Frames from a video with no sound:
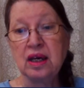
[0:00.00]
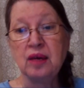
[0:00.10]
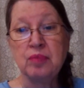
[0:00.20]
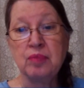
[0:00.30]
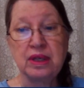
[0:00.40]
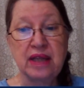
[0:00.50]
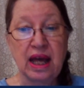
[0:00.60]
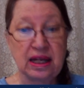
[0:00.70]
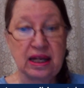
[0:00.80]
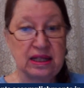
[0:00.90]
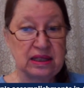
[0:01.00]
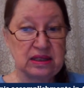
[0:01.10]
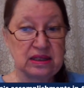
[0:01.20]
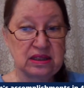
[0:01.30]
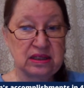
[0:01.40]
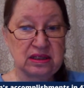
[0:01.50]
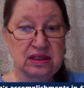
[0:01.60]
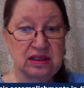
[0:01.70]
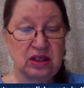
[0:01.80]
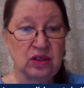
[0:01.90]
But that is,
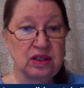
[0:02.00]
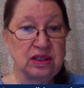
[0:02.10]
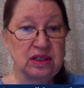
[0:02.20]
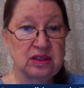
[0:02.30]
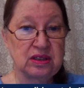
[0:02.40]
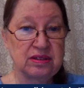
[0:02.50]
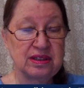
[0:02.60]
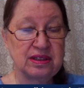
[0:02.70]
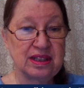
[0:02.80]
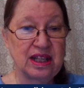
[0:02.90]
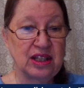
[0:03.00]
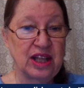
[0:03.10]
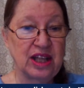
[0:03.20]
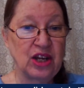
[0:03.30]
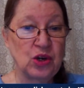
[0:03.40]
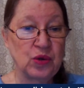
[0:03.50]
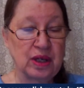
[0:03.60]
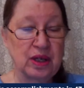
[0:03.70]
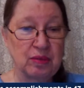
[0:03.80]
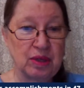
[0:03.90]
they know
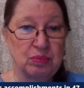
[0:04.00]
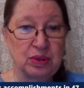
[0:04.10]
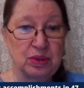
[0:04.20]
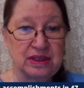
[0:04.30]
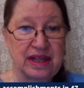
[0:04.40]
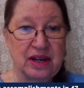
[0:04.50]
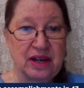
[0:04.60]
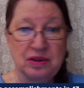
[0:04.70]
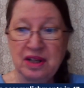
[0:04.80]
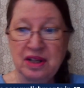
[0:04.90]
him. He pulls it out.